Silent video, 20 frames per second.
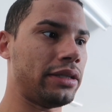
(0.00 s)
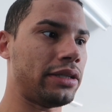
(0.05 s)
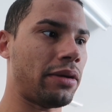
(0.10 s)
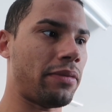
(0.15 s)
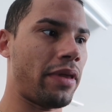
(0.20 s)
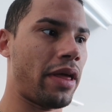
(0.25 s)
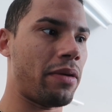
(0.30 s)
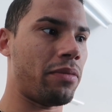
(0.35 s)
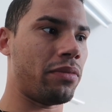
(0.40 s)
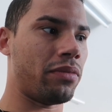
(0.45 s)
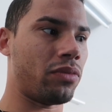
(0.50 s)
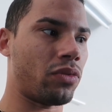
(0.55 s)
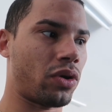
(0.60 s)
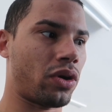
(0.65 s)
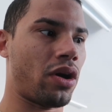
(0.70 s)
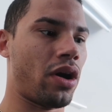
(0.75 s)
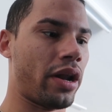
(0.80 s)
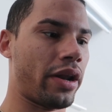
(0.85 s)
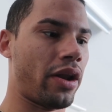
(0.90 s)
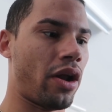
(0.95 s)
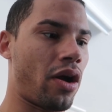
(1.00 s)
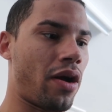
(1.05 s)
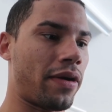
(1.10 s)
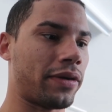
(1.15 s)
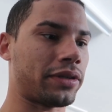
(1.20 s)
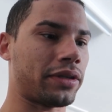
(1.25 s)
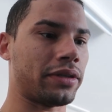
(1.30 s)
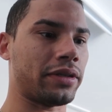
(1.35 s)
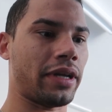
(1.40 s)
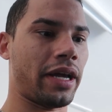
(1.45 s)
Some of them weren't hot at
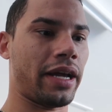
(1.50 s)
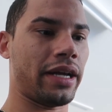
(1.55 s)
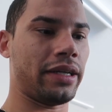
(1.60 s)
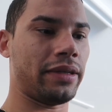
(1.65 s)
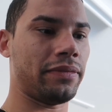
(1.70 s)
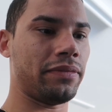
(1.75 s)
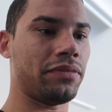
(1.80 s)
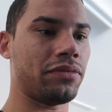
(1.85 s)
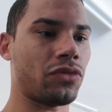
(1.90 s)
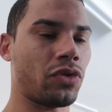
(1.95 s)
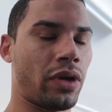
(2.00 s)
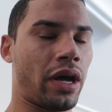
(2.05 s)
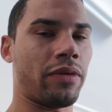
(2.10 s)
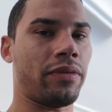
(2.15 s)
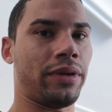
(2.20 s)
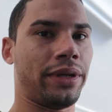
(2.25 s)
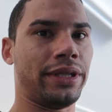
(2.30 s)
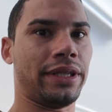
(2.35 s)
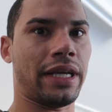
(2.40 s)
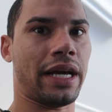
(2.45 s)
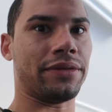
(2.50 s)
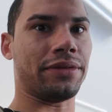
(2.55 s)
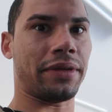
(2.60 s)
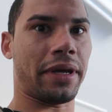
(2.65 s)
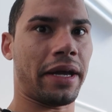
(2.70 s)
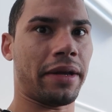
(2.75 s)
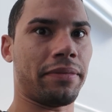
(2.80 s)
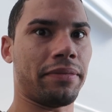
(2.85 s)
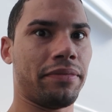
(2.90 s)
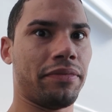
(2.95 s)
all. So I was like, that really sounds
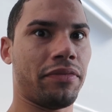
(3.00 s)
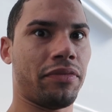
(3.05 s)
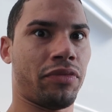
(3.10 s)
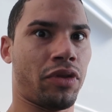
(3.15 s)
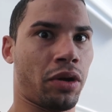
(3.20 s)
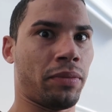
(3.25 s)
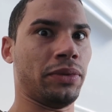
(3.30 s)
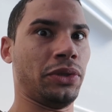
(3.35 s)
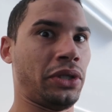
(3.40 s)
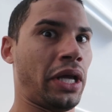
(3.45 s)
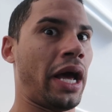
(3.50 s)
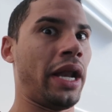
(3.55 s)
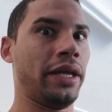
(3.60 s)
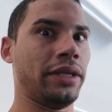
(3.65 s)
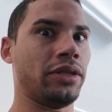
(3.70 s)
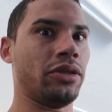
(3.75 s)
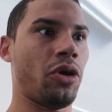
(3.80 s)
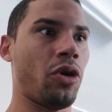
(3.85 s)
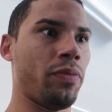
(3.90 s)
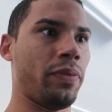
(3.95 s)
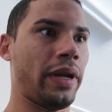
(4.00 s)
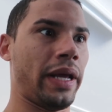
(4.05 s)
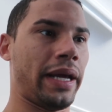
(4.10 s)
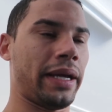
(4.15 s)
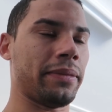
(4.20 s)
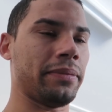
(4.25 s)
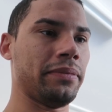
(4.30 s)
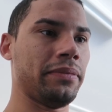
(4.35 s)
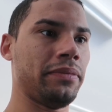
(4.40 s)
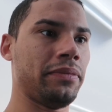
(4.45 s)
like thermostat isn't
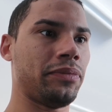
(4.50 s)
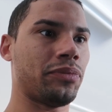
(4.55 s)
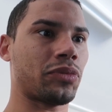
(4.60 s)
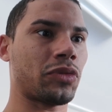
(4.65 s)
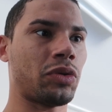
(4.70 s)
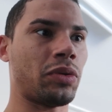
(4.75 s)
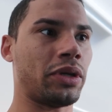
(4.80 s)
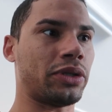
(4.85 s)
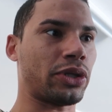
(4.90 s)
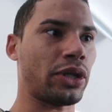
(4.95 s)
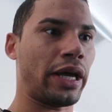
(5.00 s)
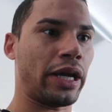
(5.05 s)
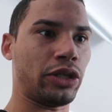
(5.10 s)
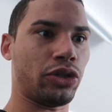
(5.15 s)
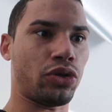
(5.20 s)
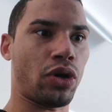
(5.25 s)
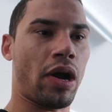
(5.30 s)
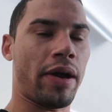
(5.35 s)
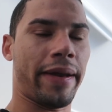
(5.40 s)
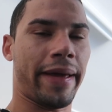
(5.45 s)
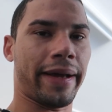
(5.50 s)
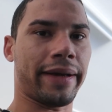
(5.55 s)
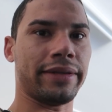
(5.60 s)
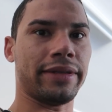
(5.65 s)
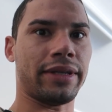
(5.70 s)
opening, but it's electronic.